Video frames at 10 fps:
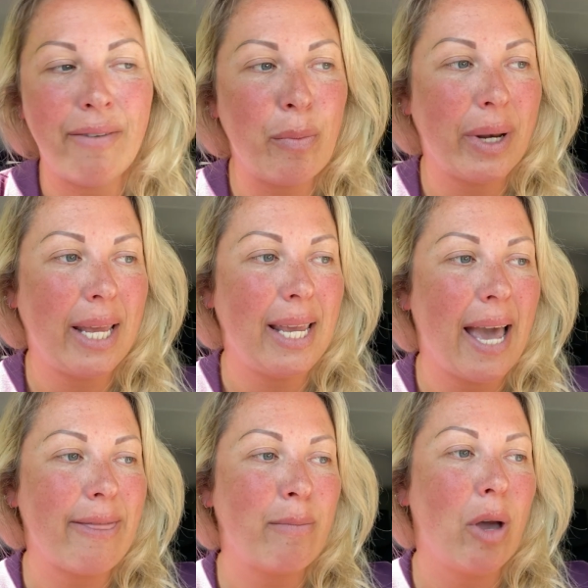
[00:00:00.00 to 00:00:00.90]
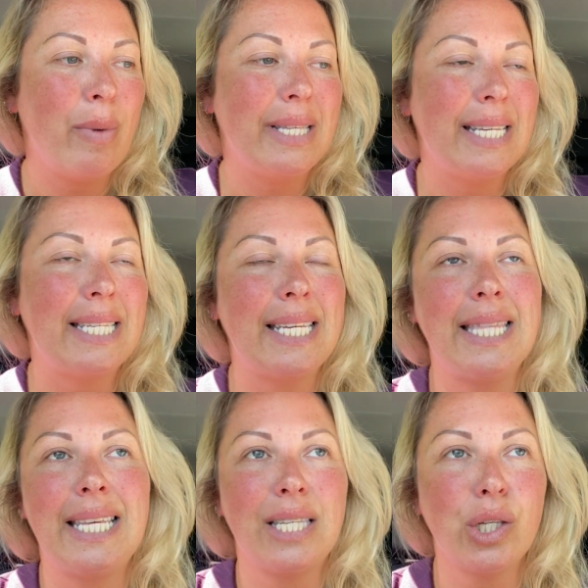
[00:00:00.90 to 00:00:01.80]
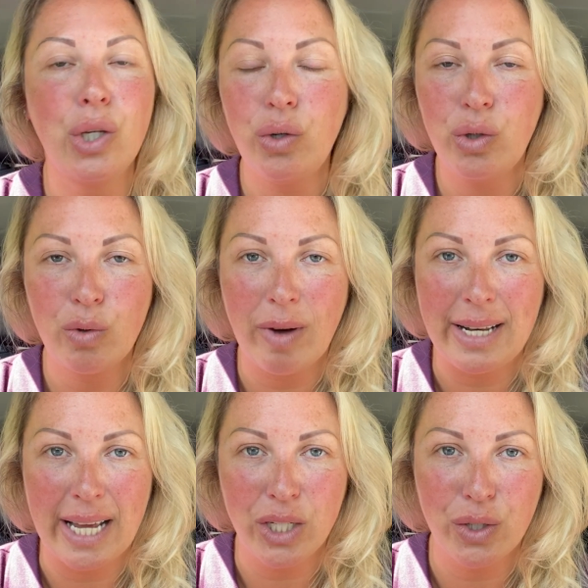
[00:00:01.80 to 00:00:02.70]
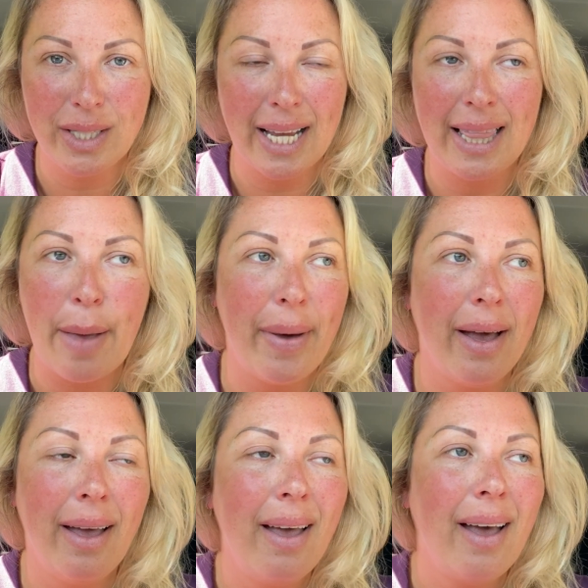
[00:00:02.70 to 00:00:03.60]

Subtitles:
everybody at the moment is in this huge financial dilemma.